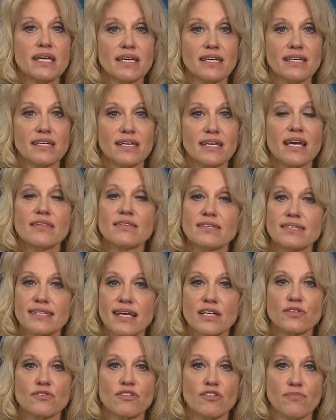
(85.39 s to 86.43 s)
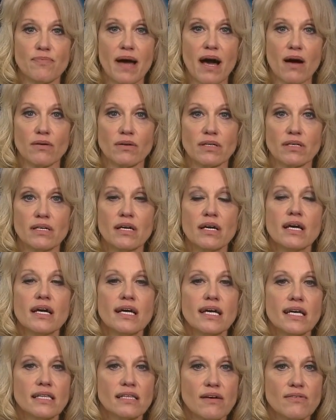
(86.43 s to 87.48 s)
be in the center of power.
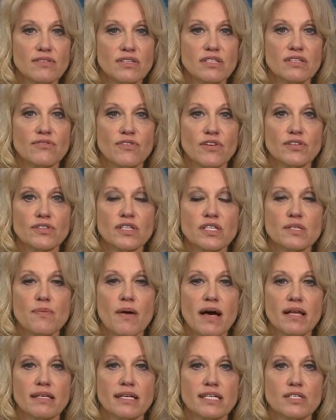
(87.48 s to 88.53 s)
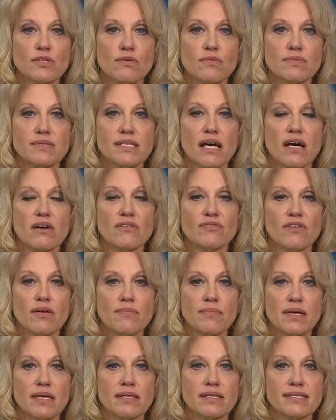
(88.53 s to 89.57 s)
He loves to divert the spotlight to himself
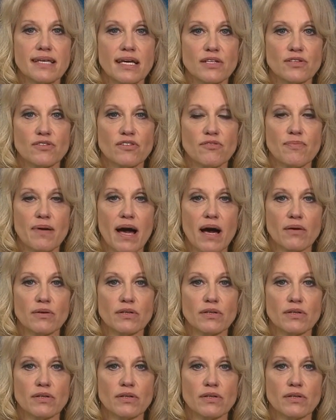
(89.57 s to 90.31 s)
and be in the center of